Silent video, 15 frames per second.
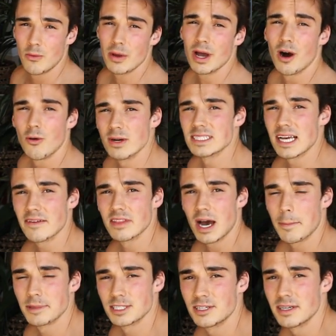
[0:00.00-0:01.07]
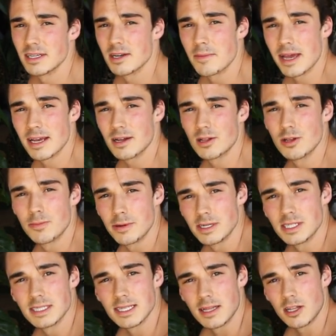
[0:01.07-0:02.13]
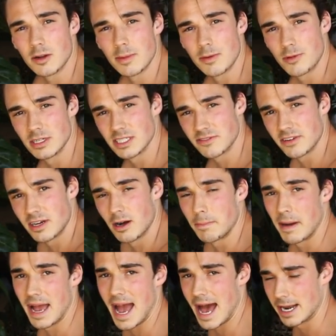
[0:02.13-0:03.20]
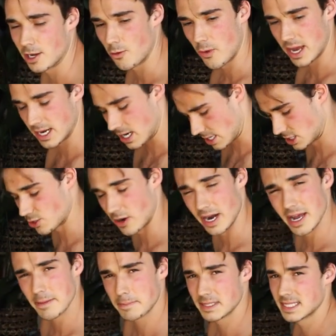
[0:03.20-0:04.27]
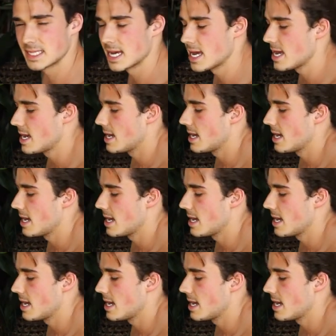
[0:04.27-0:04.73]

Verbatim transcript: We always have the opportunity to make glute bridges a little bit more difficult by adding weight onto our hips.